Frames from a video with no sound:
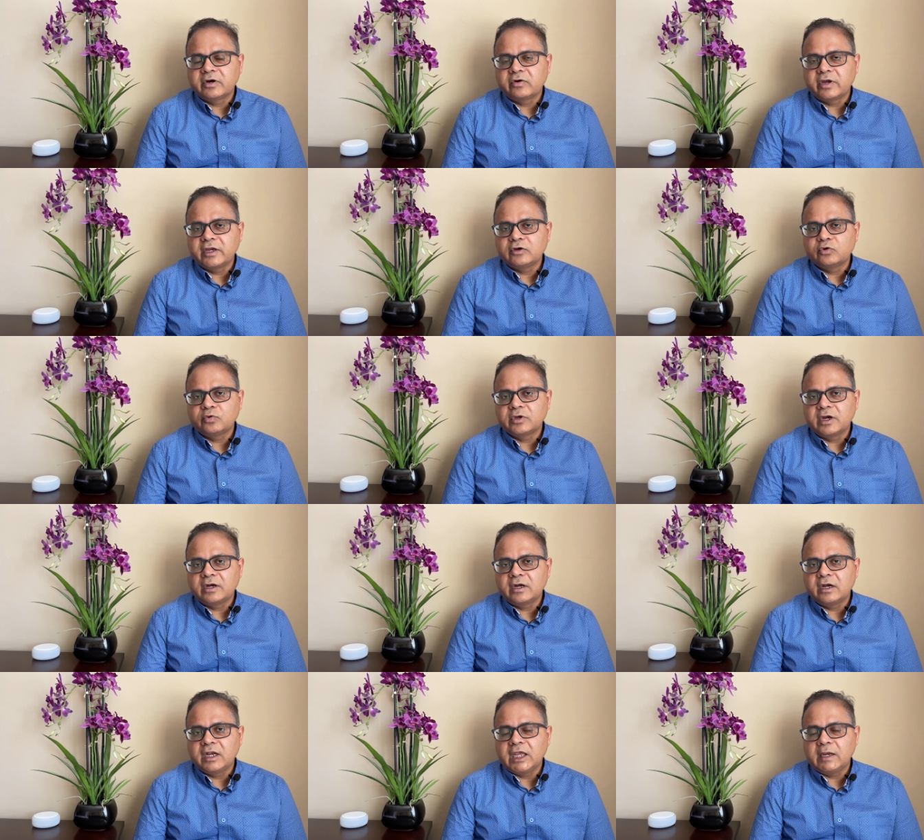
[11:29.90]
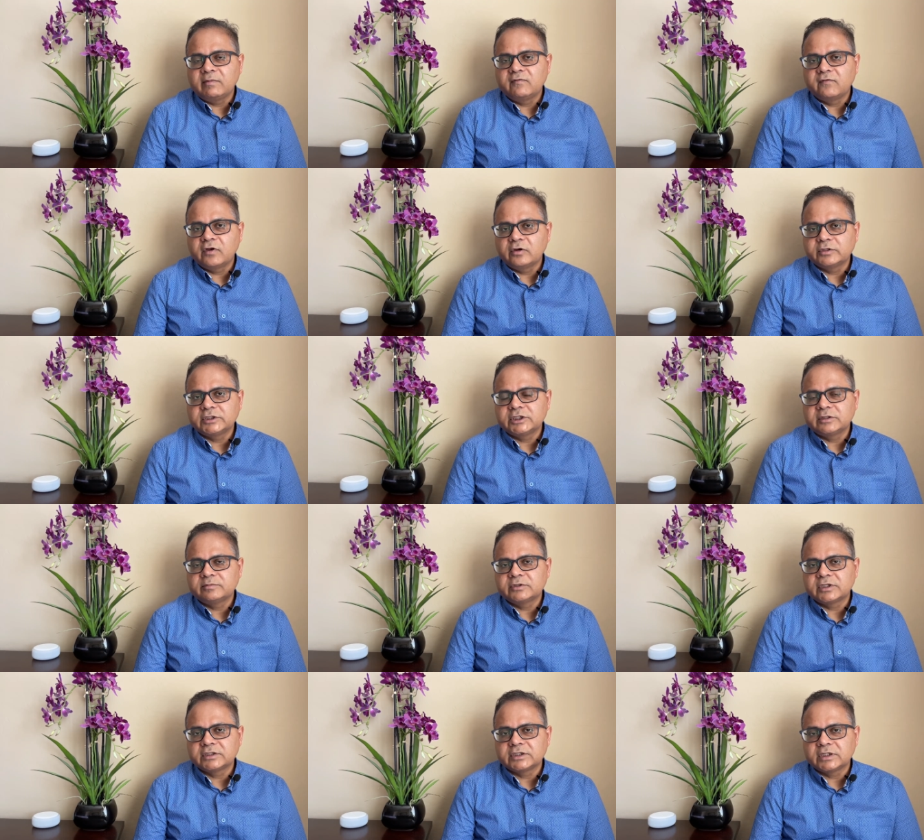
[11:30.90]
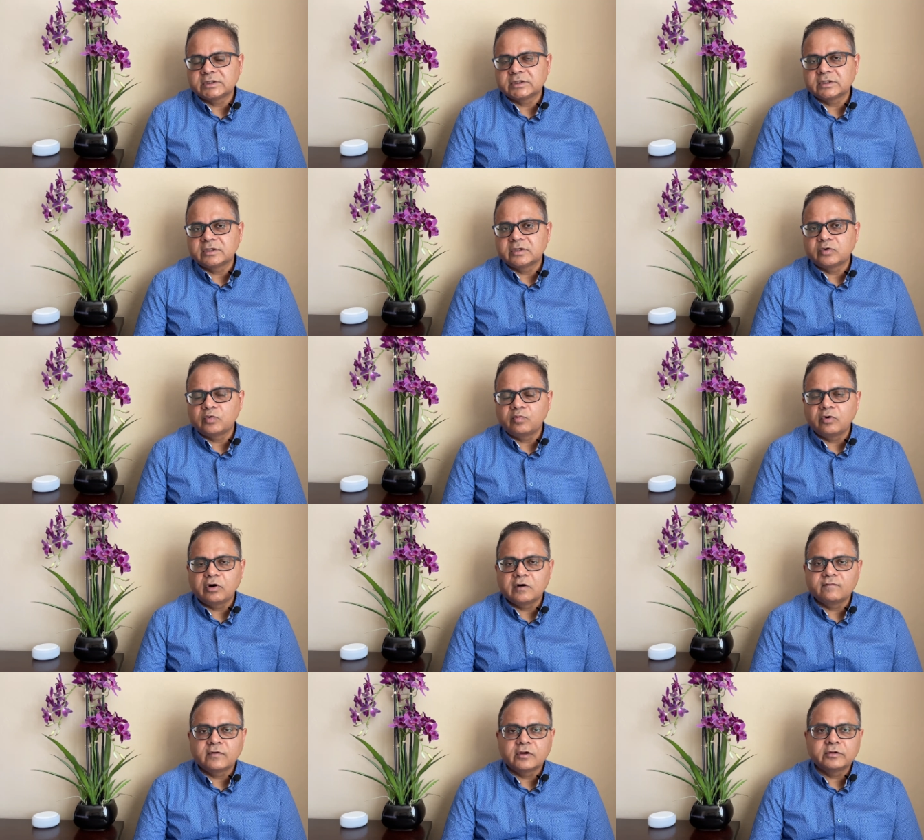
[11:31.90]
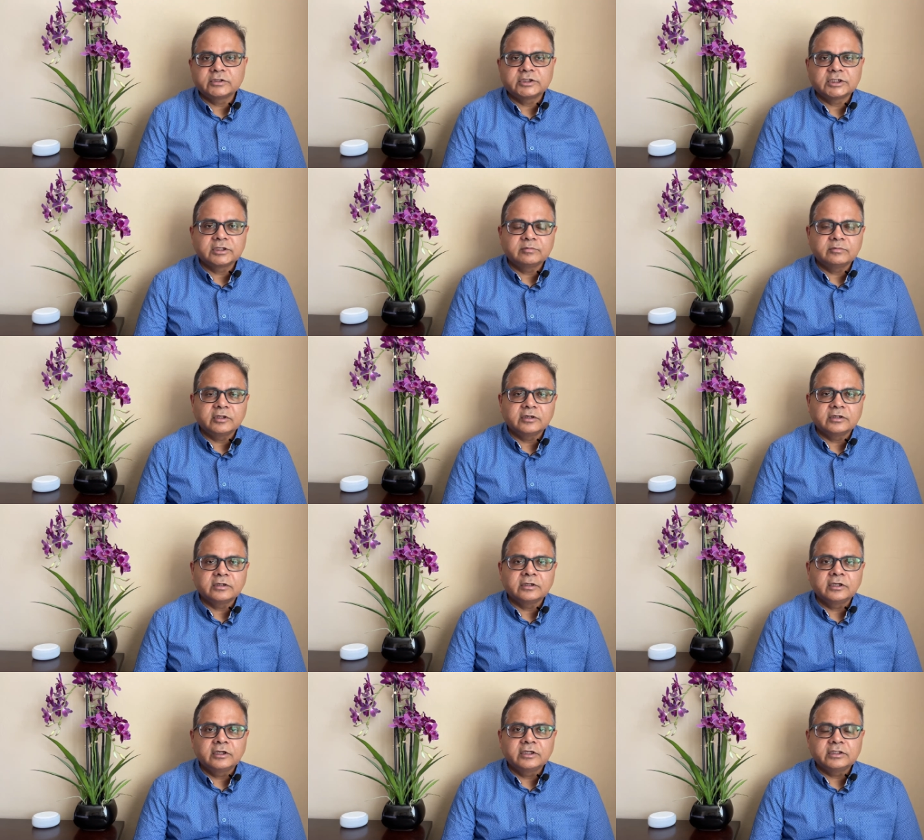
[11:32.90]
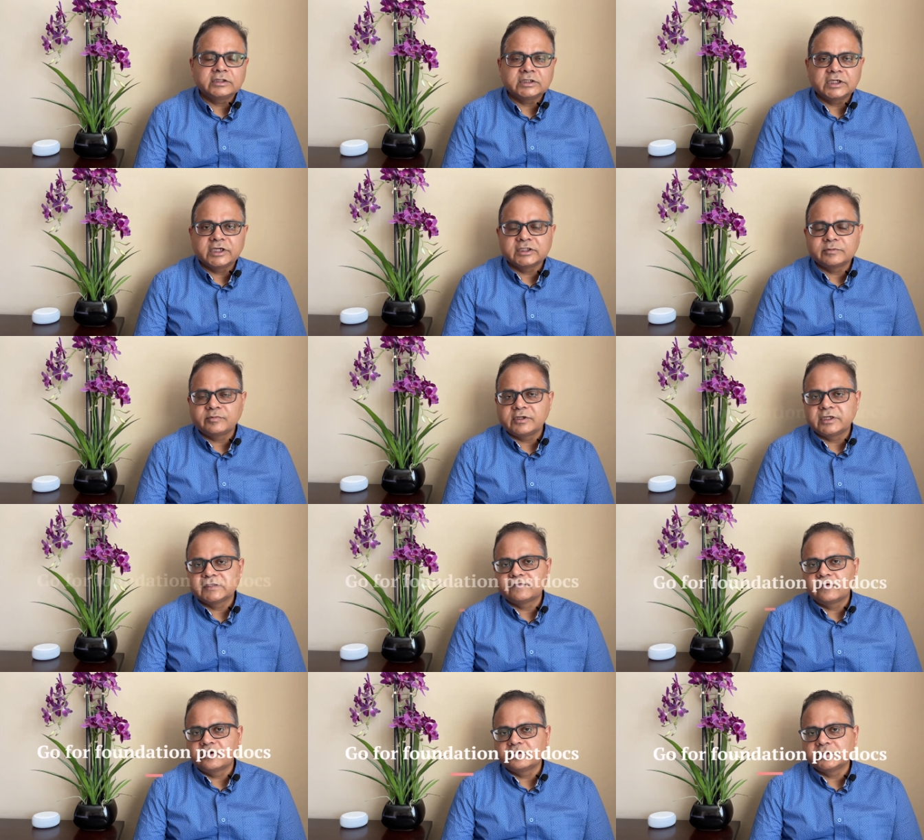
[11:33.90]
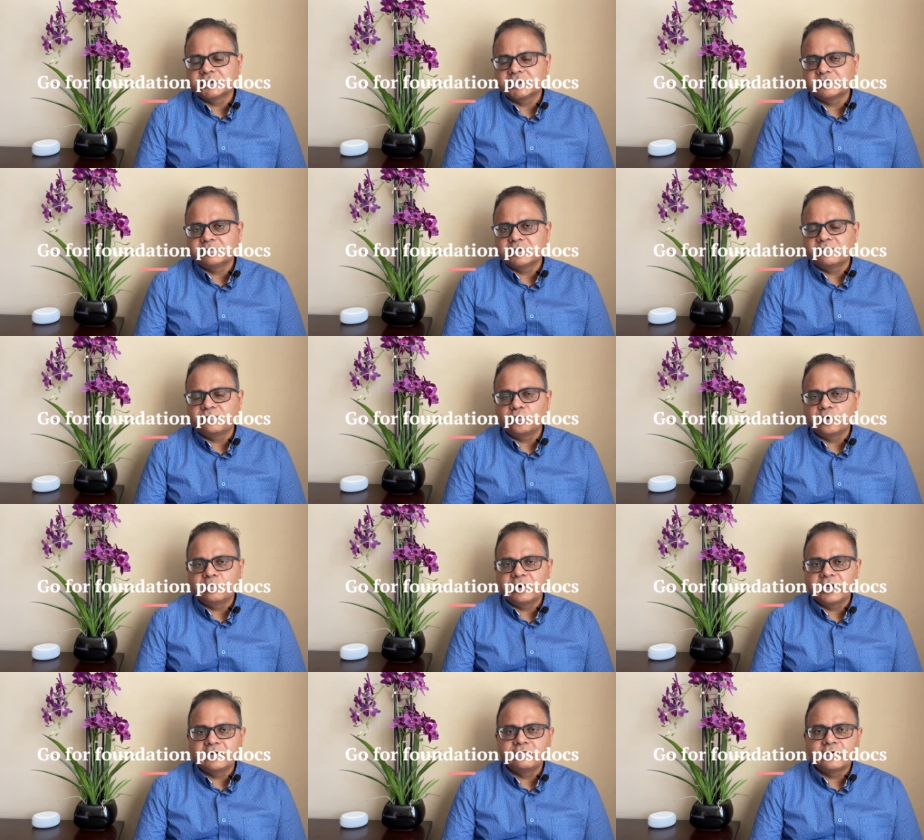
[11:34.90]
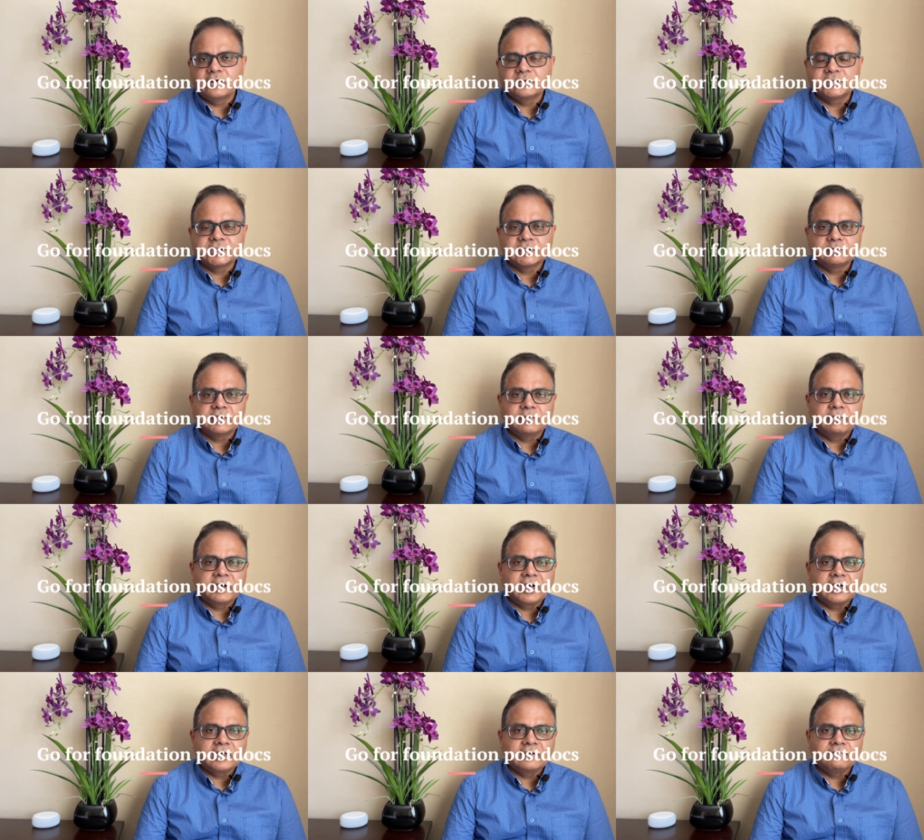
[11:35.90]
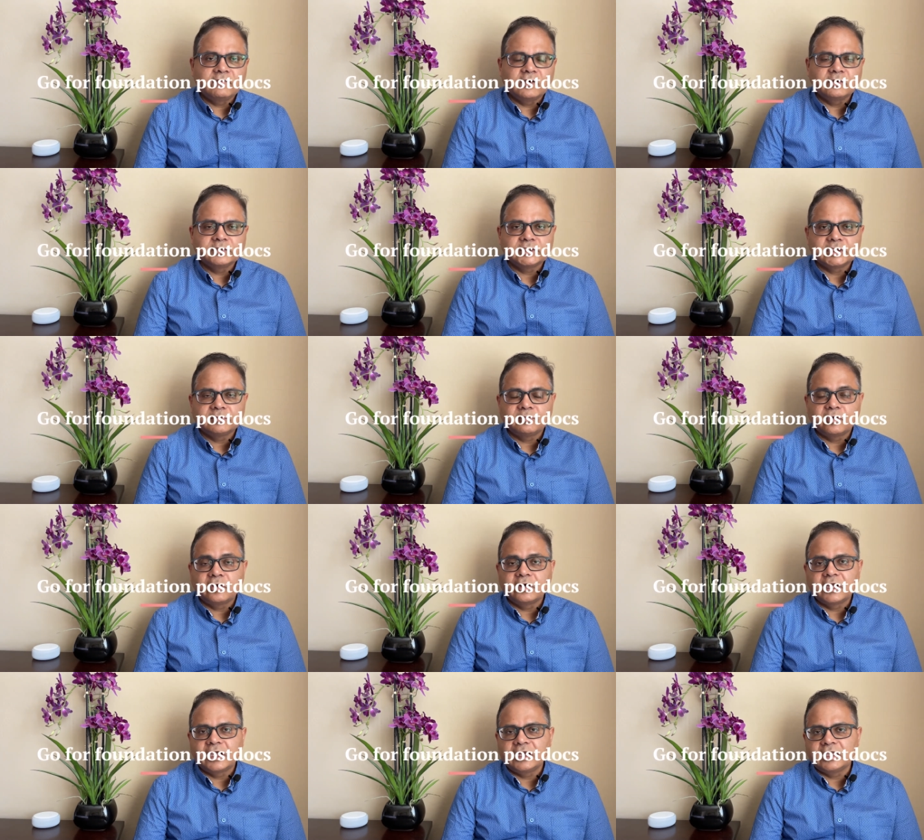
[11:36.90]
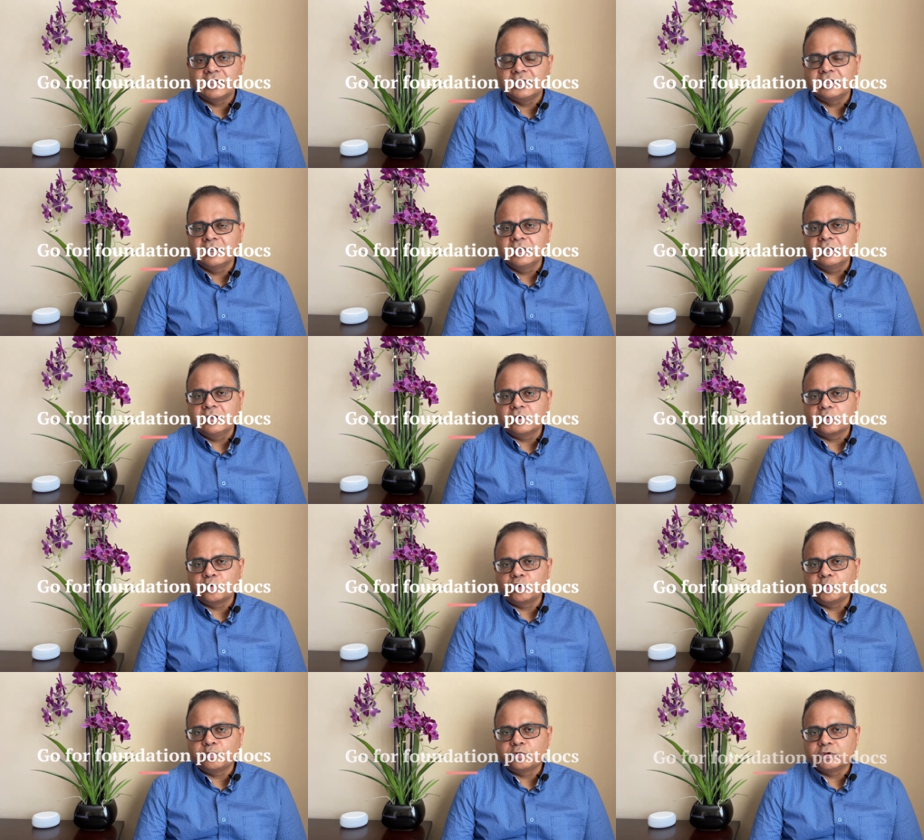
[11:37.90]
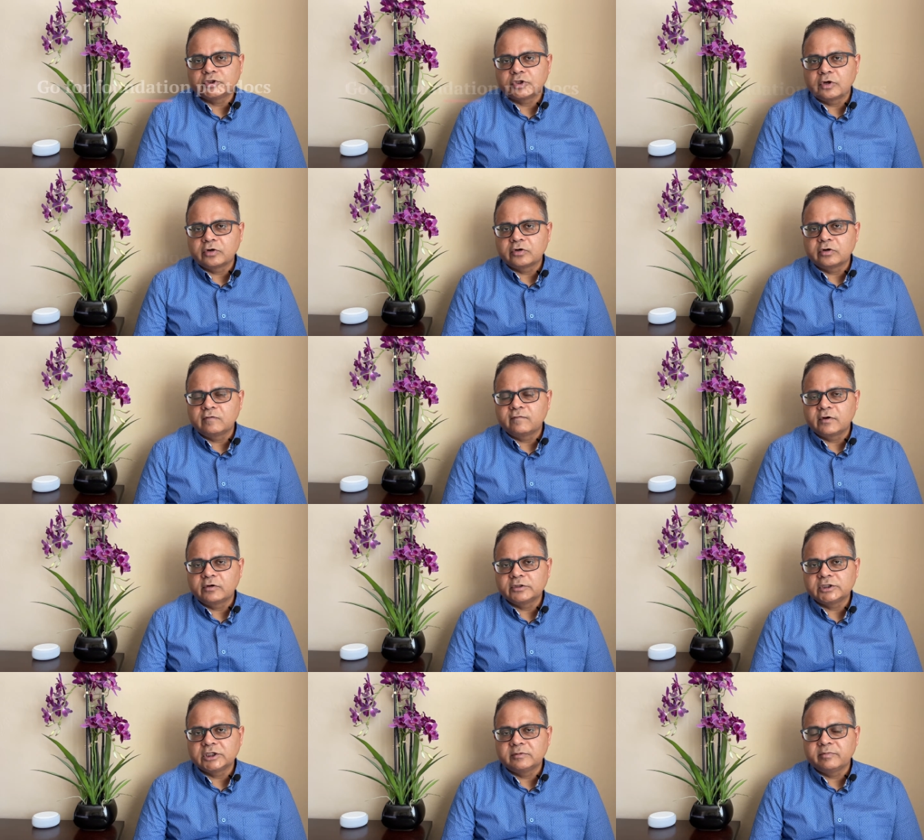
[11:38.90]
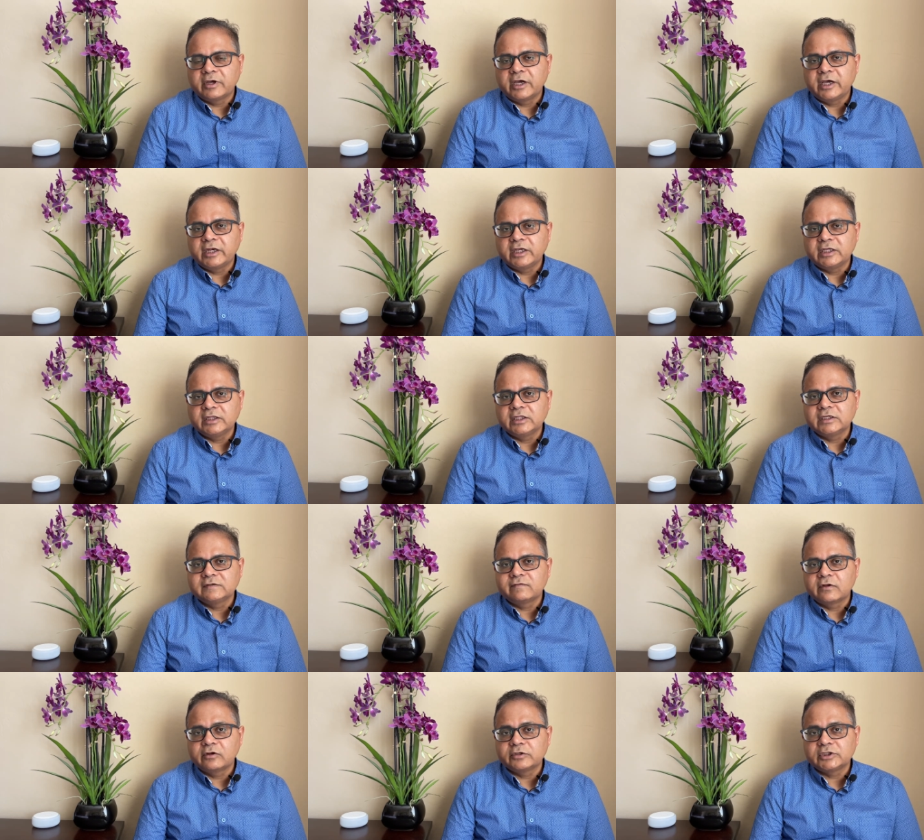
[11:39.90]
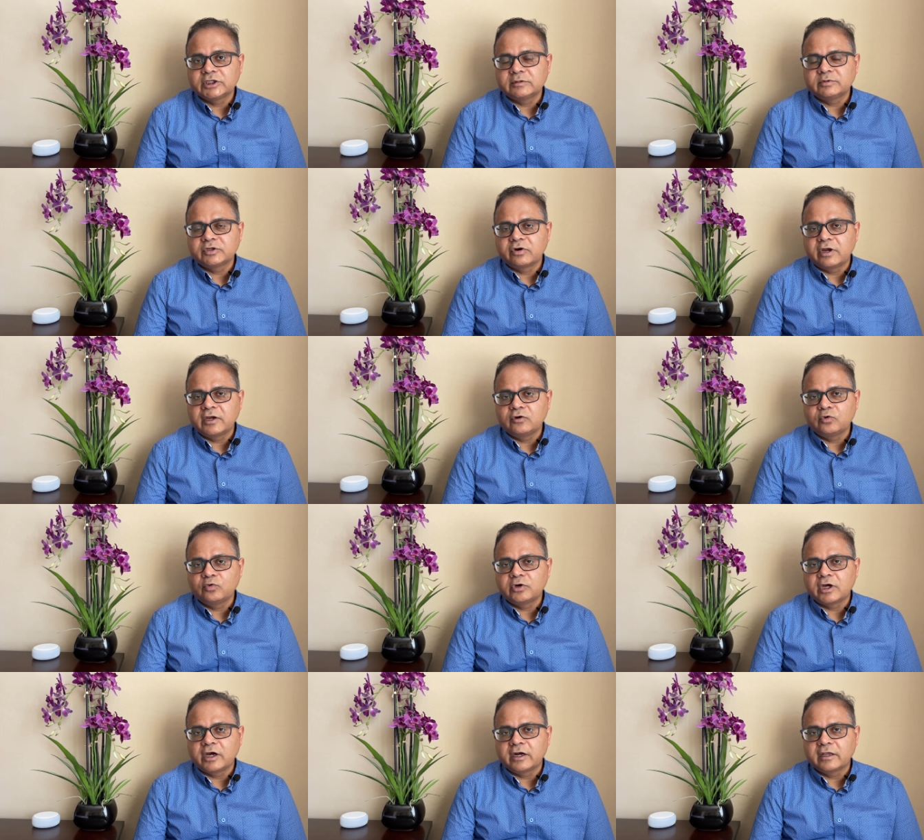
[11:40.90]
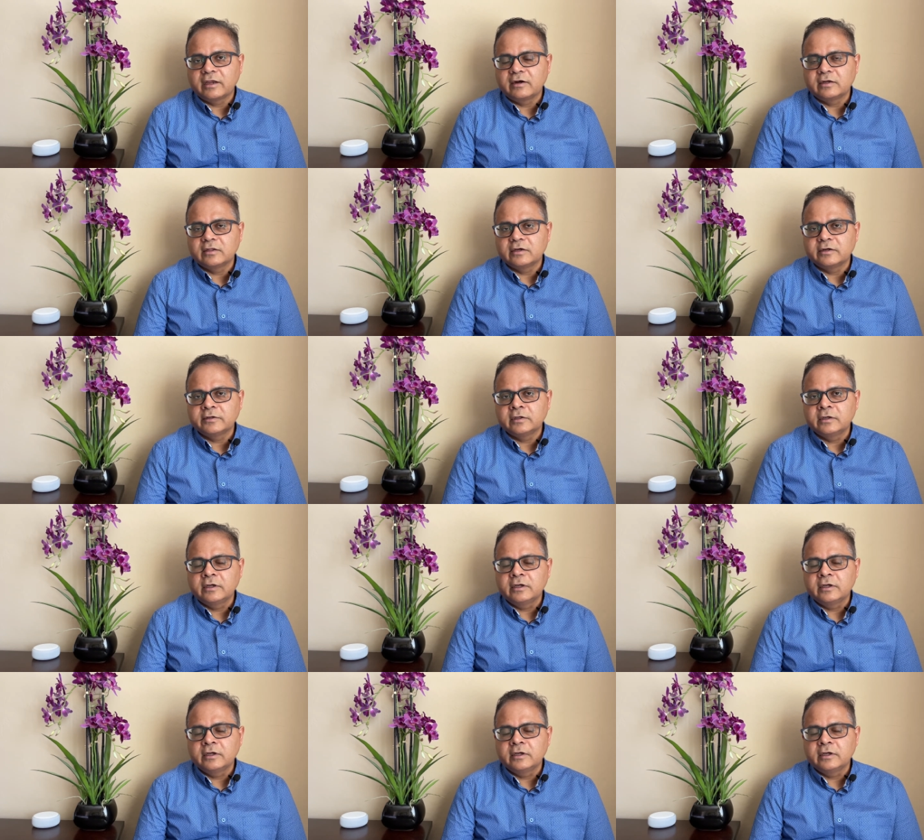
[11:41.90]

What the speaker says: trying to get named fellowships such as the Humboldt Fellowship, the JSPS Fellowship, the Fulbright Fellowship, the Banting Fellowship, or any good postdoctoral fellowship. And in these fellowships, try to target the